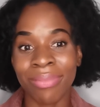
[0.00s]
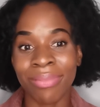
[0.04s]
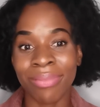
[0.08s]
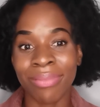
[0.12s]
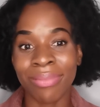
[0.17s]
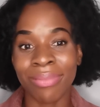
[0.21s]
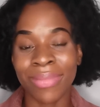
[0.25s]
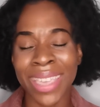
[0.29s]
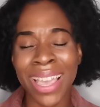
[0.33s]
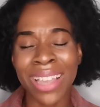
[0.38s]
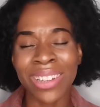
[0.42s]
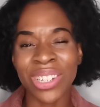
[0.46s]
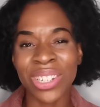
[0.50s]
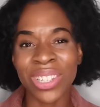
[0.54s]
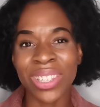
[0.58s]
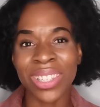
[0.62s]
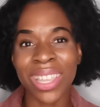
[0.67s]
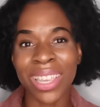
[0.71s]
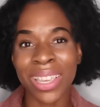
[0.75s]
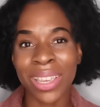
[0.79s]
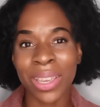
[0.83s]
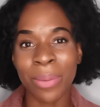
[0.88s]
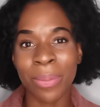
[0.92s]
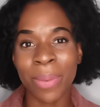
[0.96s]
yeah, just
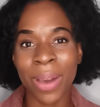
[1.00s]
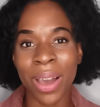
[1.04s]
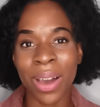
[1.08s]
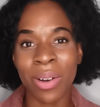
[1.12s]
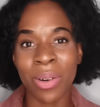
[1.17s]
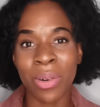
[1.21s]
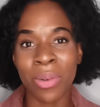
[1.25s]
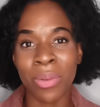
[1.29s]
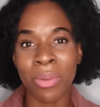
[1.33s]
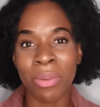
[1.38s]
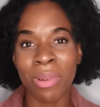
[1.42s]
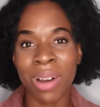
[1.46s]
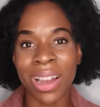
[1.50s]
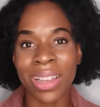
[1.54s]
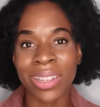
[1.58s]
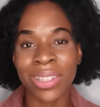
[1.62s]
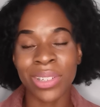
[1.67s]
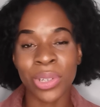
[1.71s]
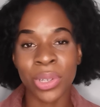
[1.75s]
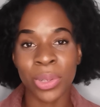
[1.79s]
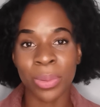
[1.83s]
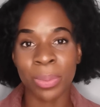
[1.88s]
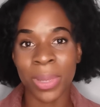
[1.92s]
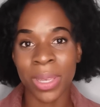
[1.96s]
think about, why
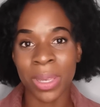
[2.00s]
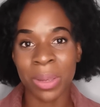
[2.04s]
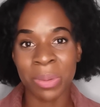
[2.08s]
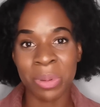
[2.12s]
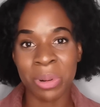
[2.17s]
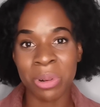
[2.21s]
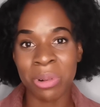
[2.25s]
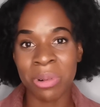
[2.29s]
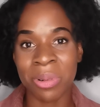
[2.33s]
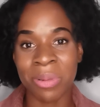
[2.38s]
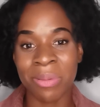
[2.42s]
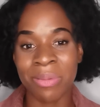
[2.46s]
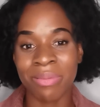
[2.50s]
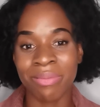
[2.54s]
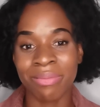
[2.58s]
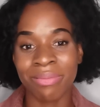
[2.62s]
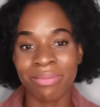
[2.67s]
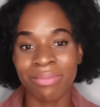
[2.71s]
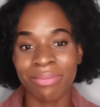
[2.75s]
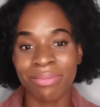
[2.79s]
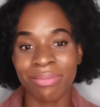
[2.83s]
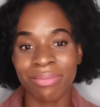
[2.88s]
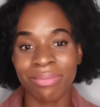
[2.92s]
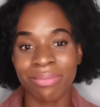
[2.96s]
do people
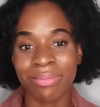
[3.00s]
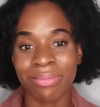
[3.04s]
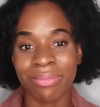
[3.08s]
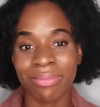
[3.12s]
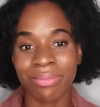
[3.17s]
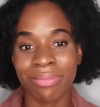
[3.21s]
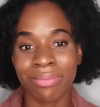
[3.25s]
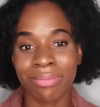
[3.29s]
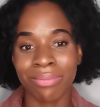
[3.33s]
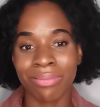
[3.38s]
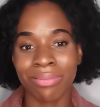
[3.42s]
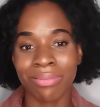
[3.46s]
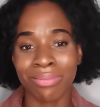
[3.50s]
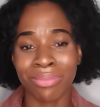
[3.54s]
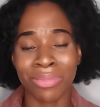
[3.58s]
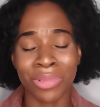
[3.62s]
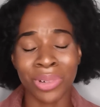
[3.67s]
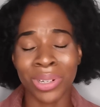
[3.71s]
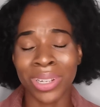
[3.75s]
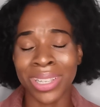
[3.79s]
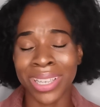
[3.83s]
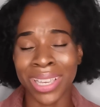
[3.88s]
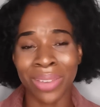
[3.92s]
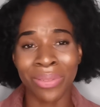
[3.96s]
want
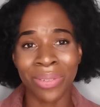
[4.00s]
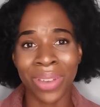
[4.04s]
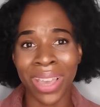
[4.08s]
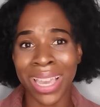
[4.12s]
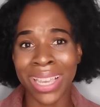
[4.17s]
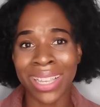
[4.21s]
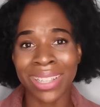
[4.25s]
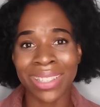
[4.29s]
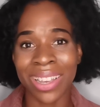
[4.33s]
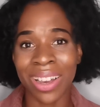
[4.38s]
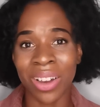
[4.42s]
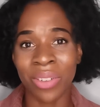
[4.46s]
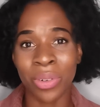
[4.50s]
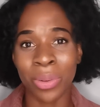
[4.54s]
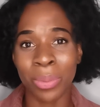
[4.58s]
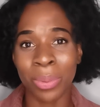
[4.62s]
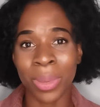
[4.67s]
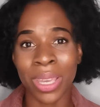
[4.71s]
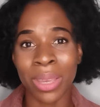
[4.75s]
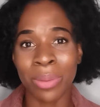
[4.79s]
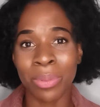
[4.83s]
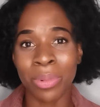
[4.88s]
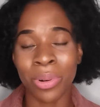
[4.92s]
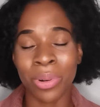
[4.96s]
to give hate to other
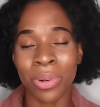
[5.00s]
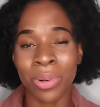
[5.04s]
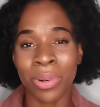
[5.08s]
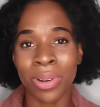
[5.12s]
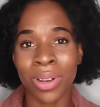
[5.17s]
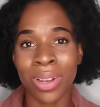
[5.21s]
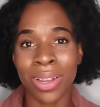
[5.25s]
people?